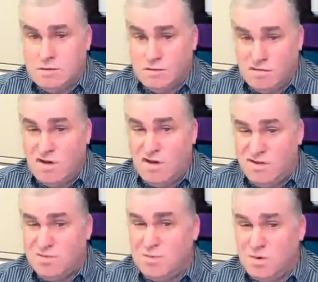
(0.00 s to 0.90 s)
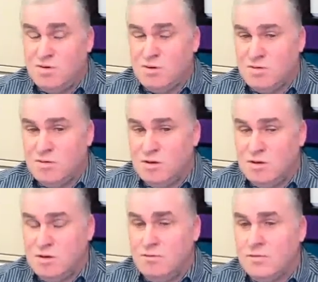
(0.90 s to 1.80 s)
start of the book.
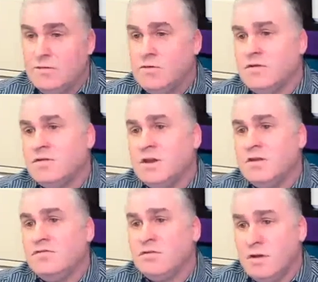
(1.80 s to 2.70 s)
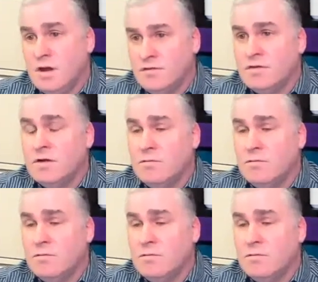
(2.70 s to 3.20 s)
You've given us an introduction.